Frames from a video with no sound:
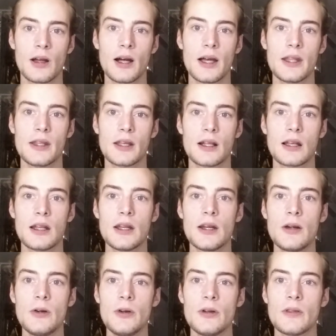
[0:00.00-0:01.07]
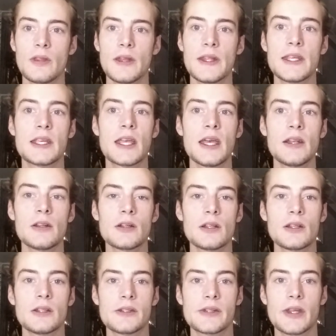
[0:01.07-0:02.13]
I declare that he cannot
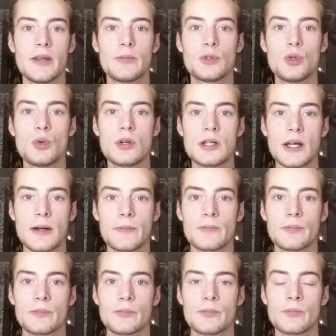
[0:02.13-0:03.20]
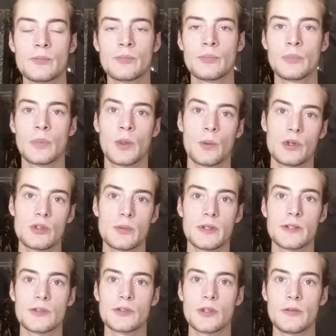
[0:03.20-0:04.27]
escape dukkha, which
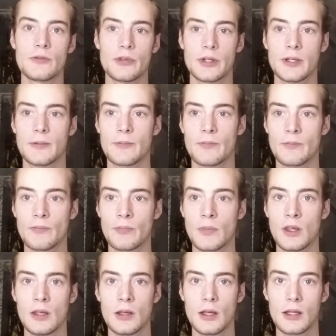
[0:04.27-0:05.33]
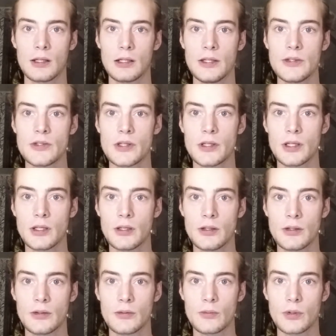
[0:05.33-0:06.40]
means suffering. And let's
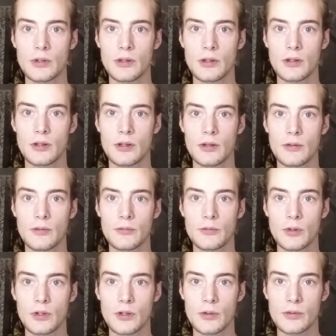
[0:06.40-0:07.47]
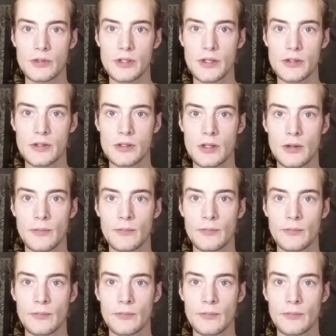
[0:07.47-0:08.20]
see what the footnote says.